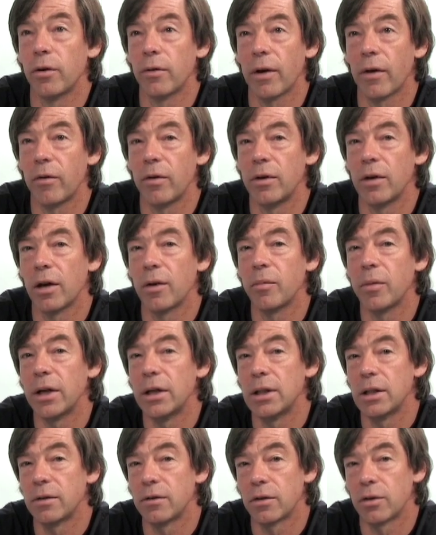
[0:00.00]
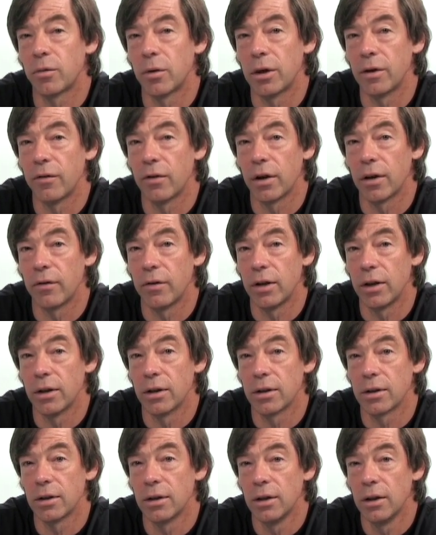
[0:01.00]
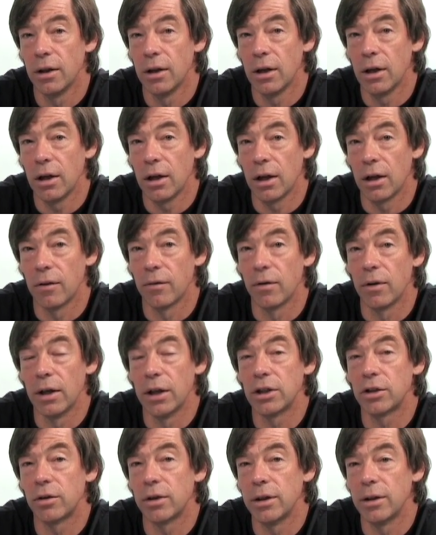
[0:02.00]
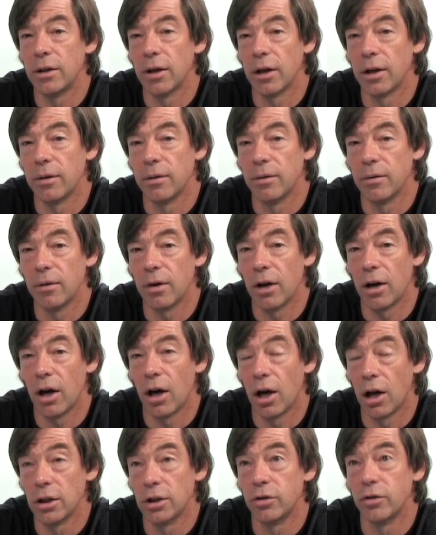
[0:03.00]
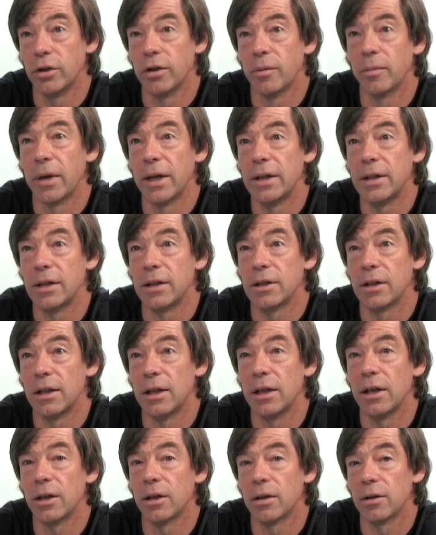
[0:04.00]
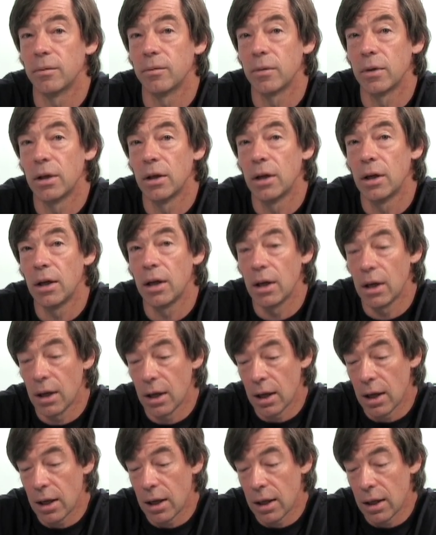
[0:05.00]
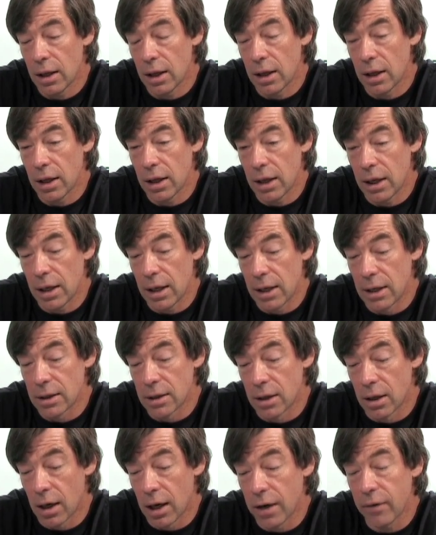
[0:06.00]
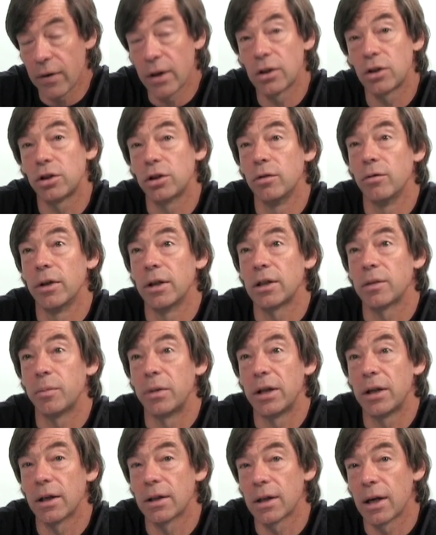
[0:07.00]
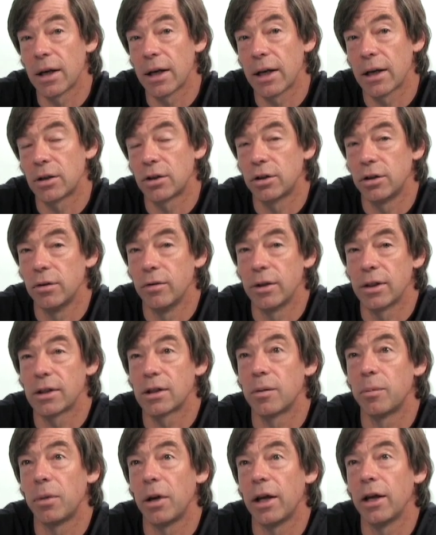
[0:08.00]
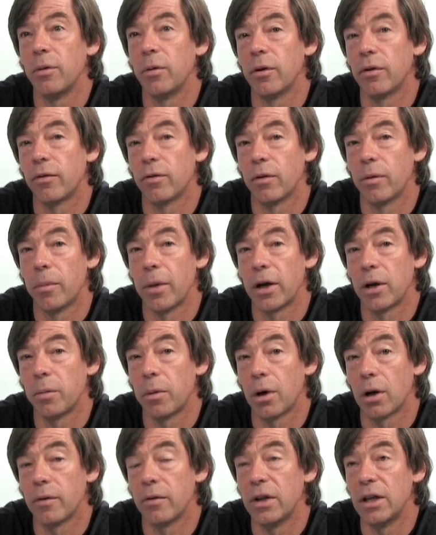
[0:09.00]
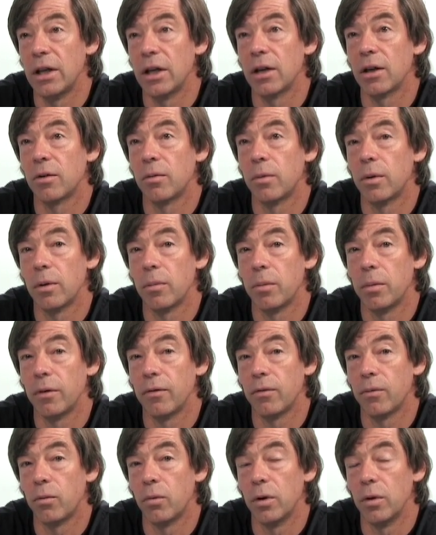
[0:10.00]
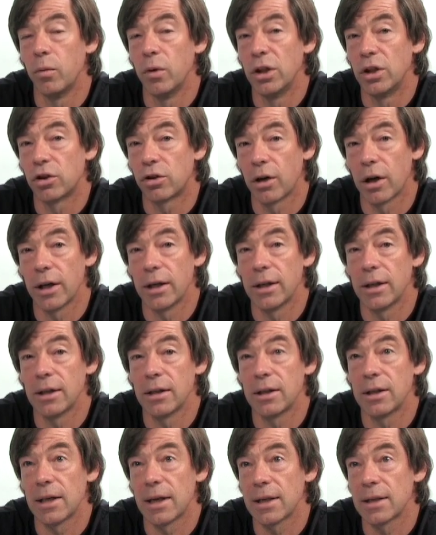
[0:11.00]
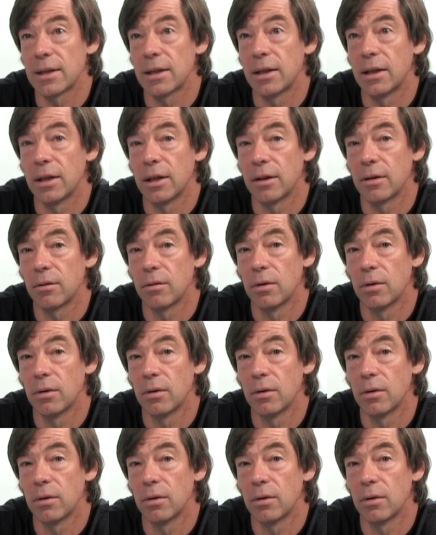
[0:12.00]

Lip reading: of having done matings for 25 years, I've literally done hundreds of matings a year, is that I've had TrueNicks because I had TrueNicks to play with for the better part of a year. We tried it, tested it,